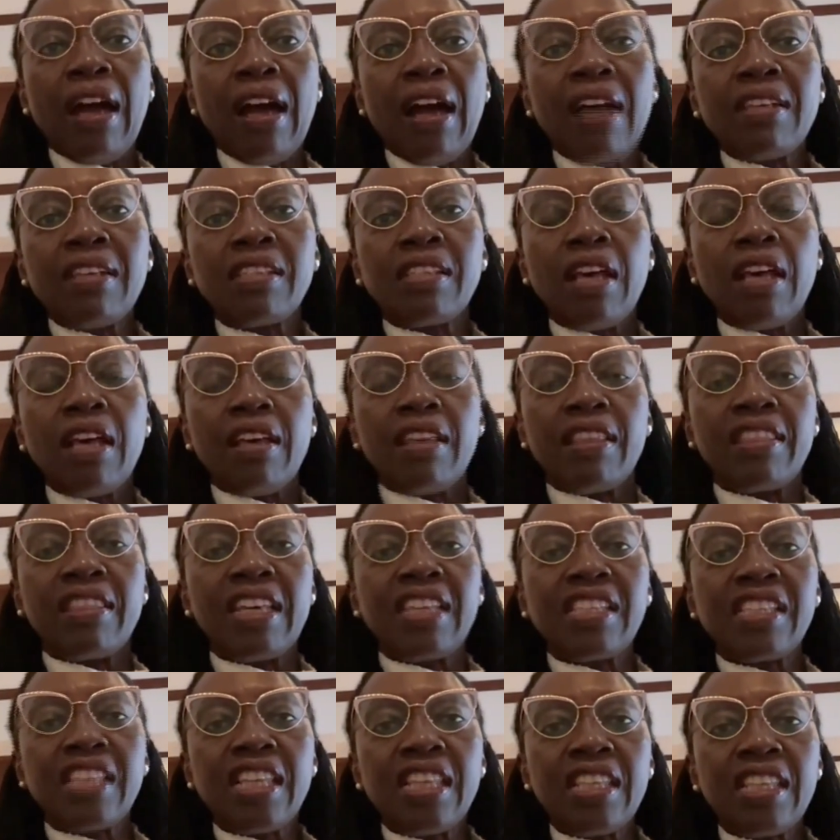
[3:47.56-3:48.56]
as
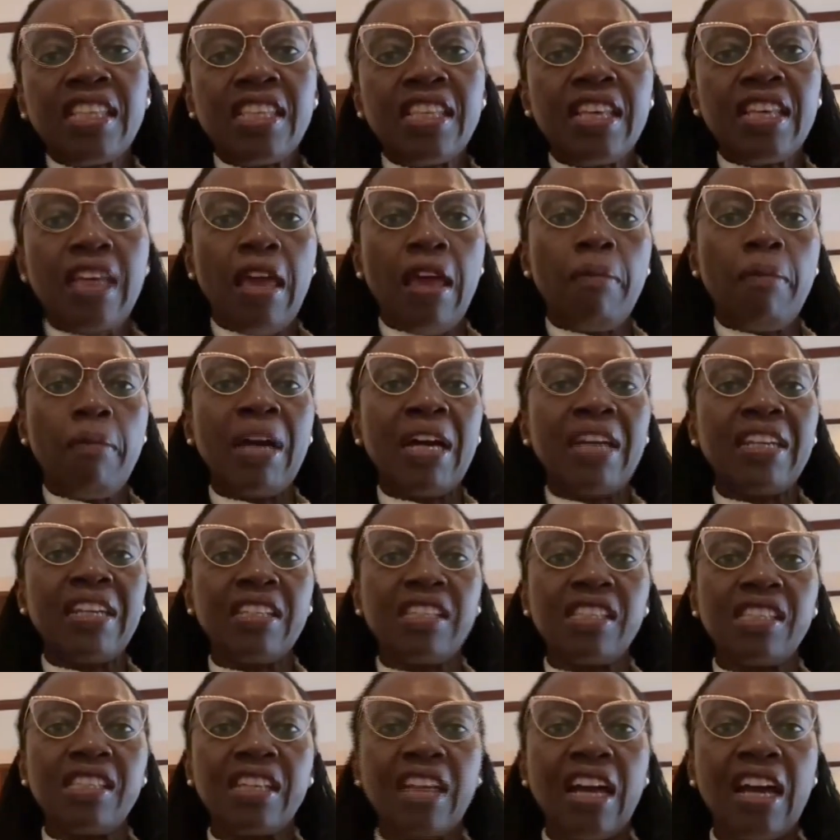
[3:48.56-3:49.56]
the CCM and
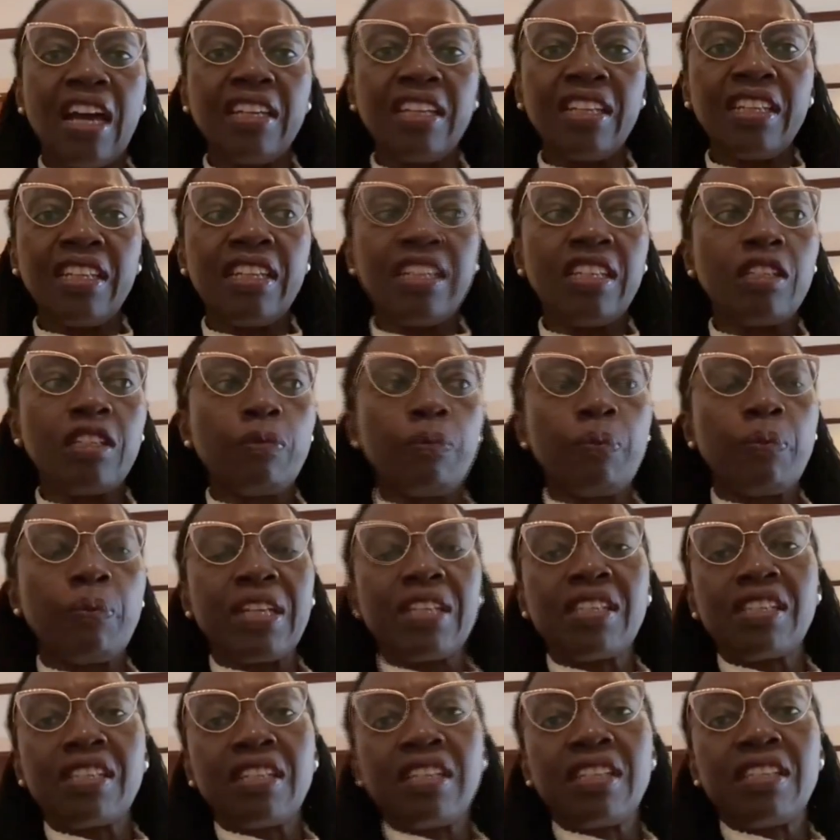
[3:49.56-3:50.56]
its candidate,
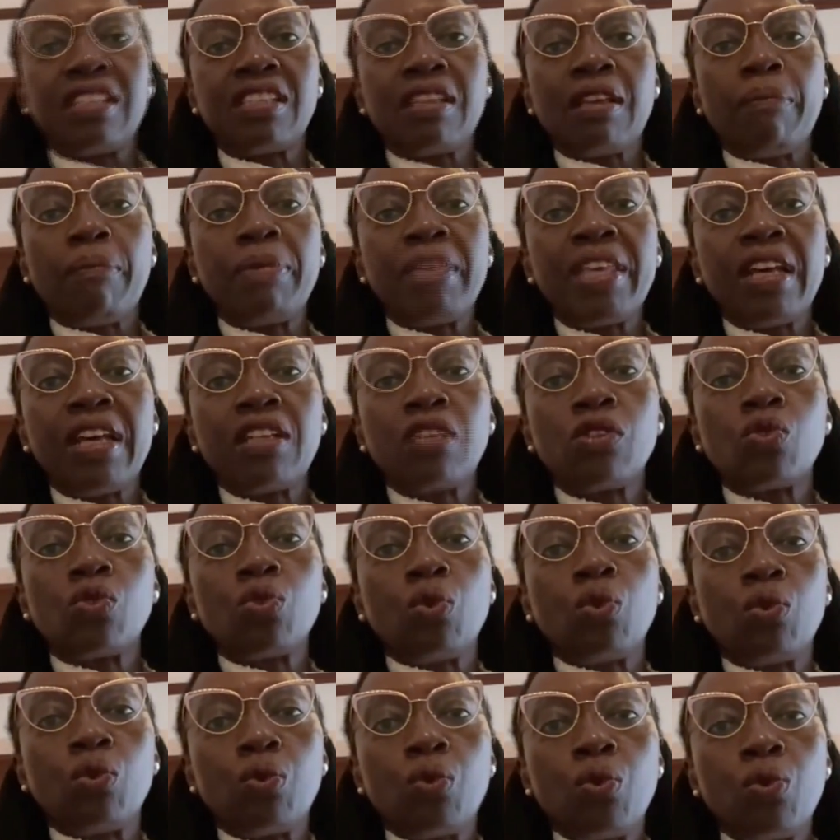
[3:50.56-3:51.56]
President Samia
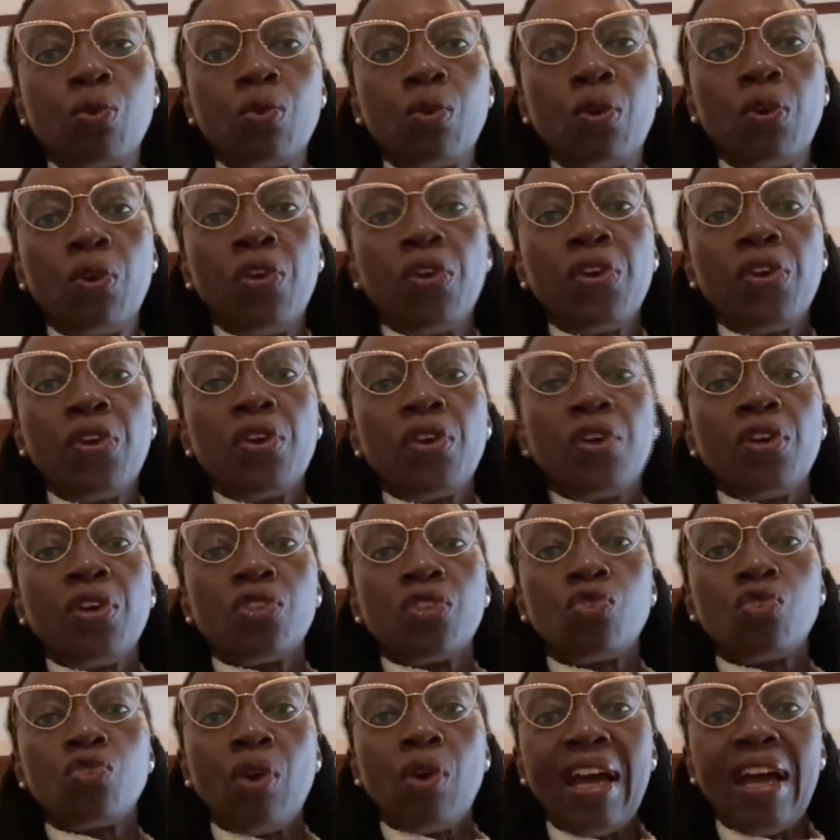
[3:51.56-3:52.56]
Suluhu,
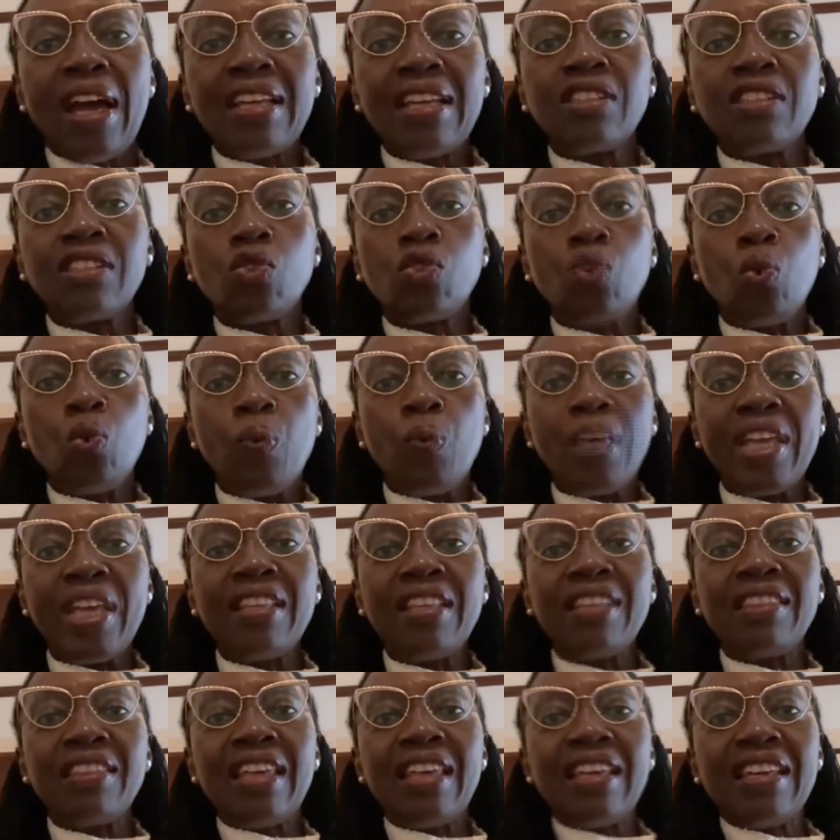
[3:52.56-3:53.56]
trying to
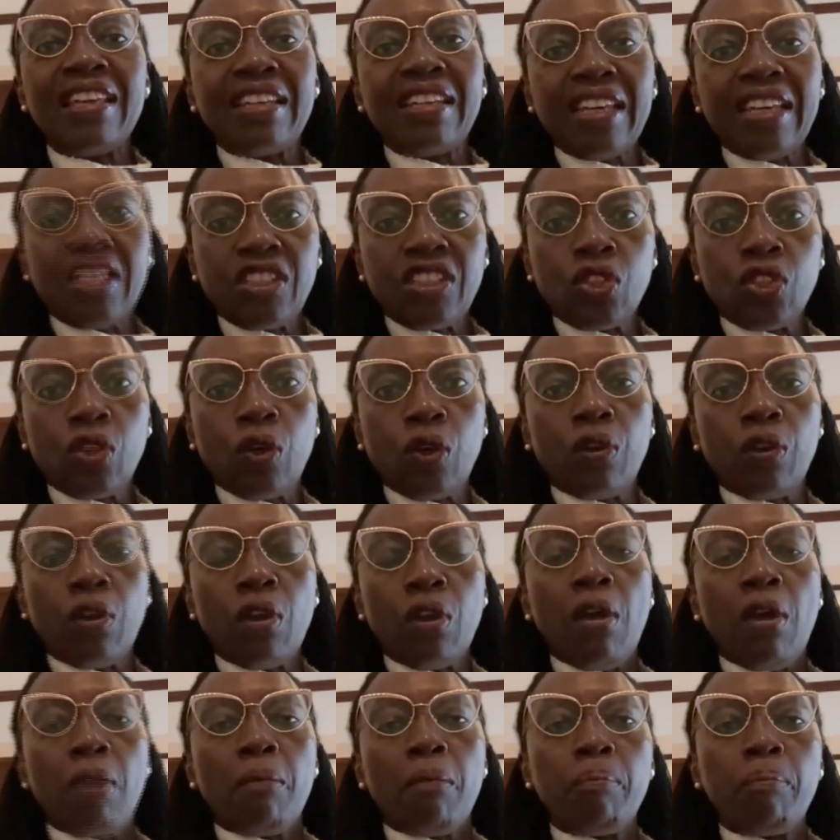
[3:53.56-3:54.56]
win the election
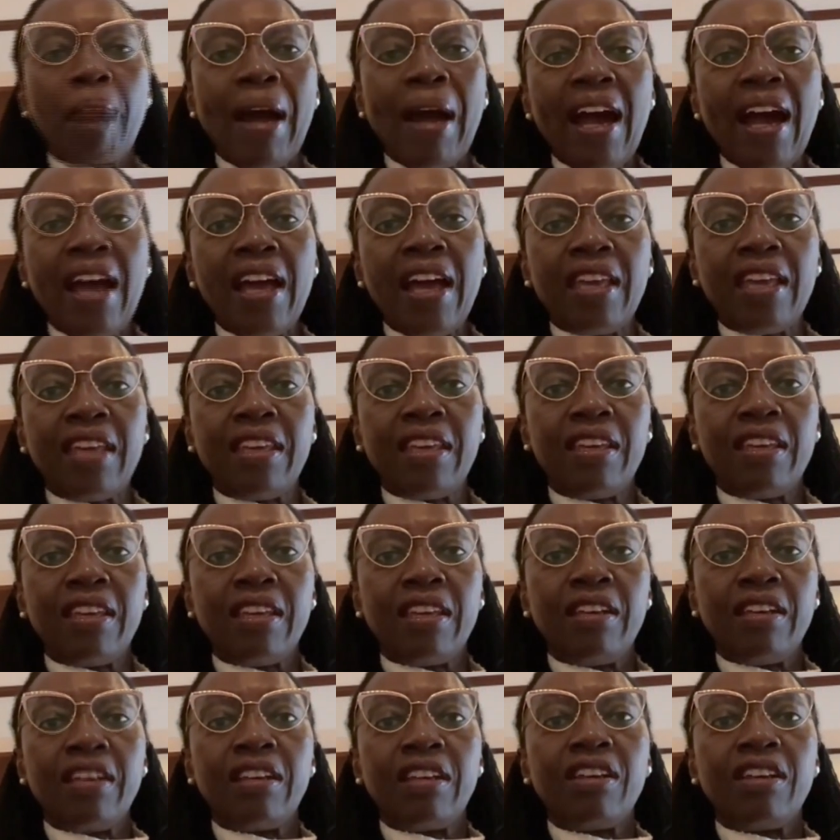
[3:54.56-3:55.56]
by
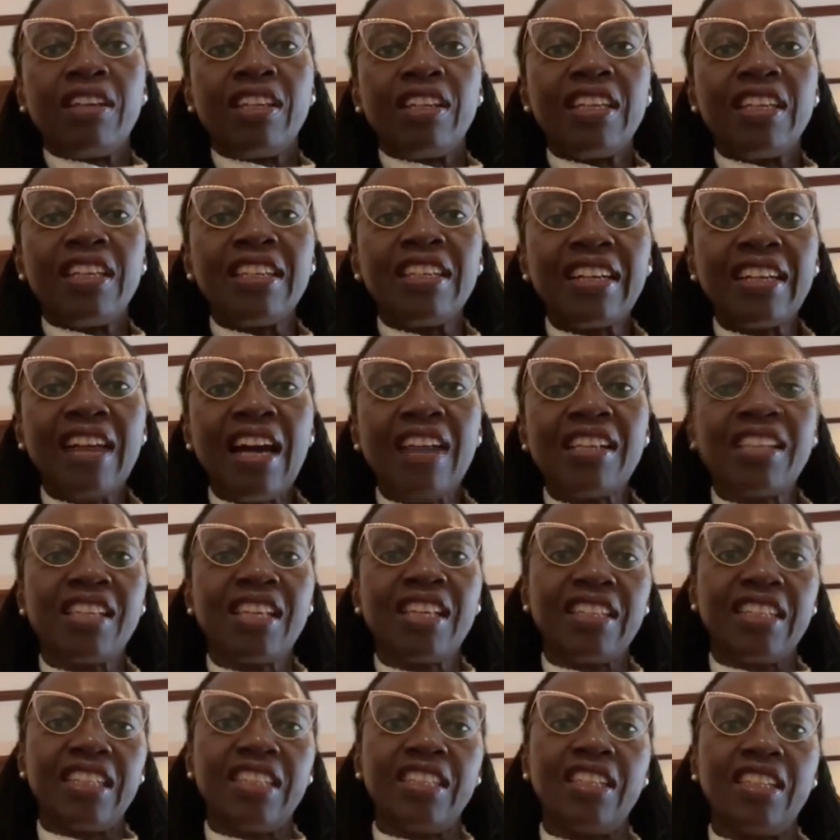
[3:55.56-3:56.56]

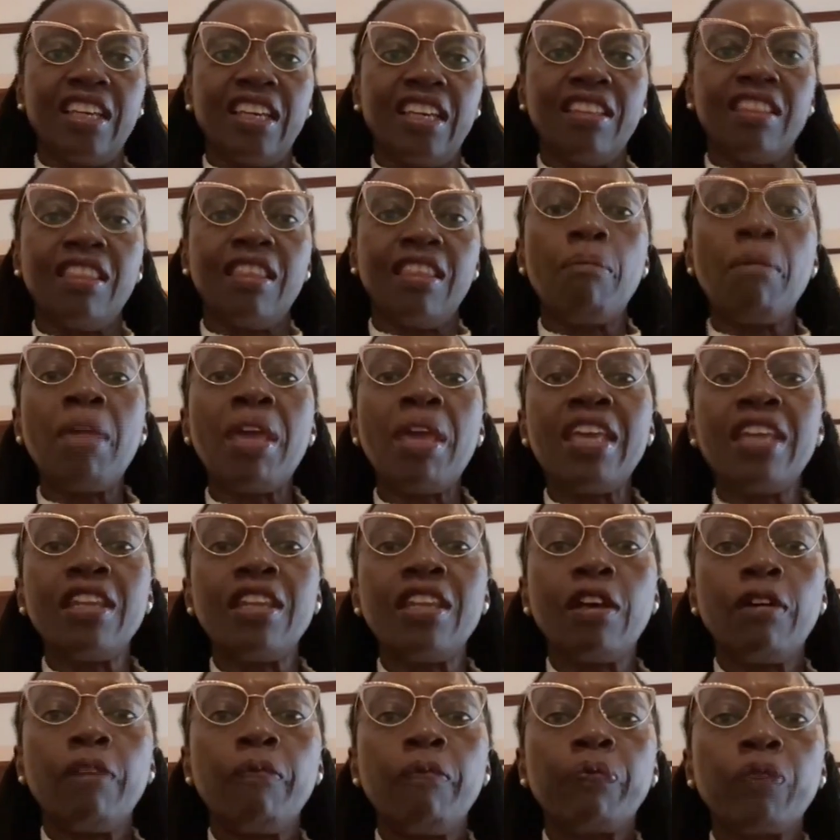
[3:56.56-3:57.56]
incarcerating the
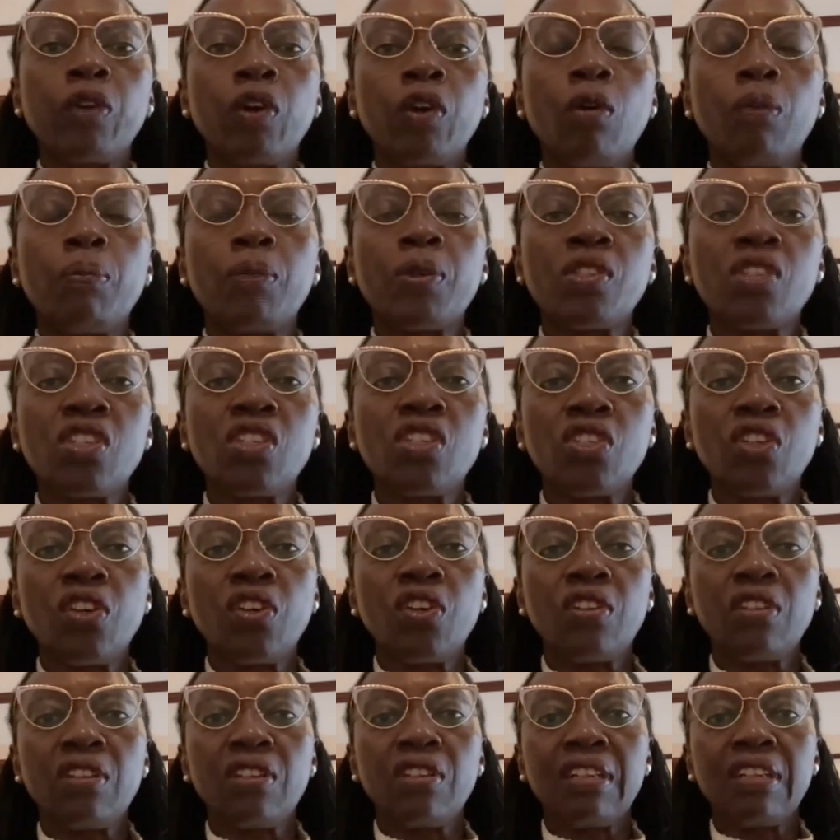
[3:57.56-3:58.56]
main
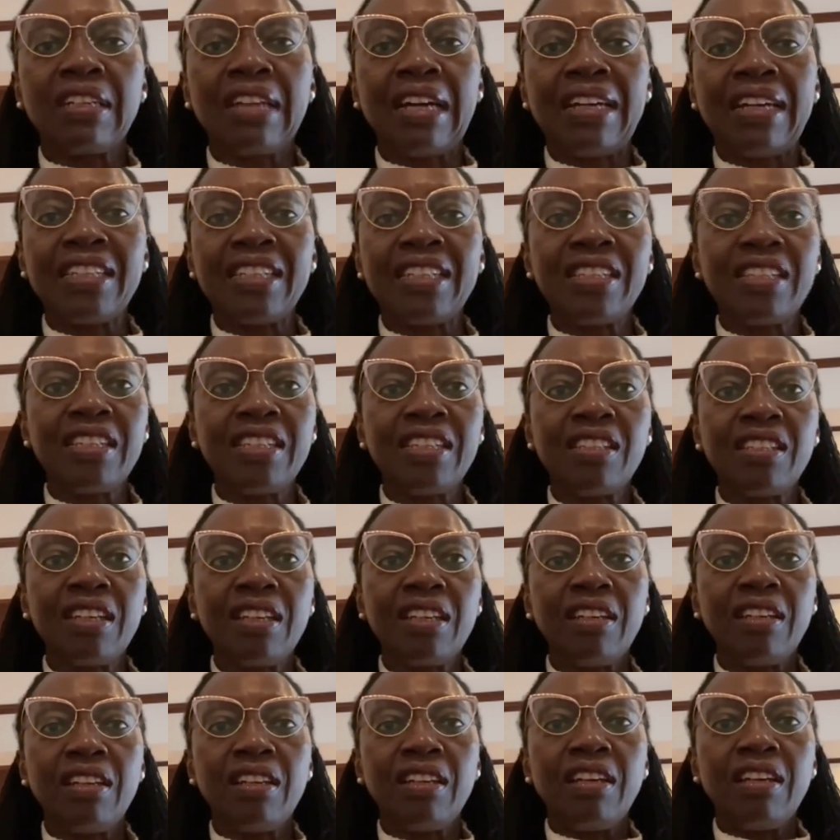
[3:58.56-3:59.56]
opposition candidate,
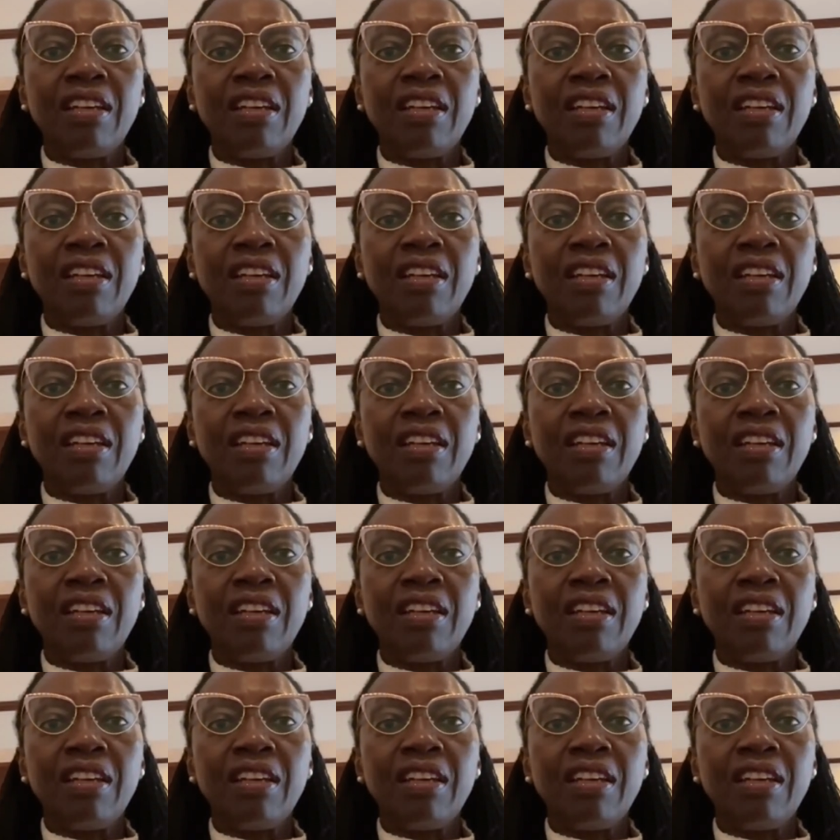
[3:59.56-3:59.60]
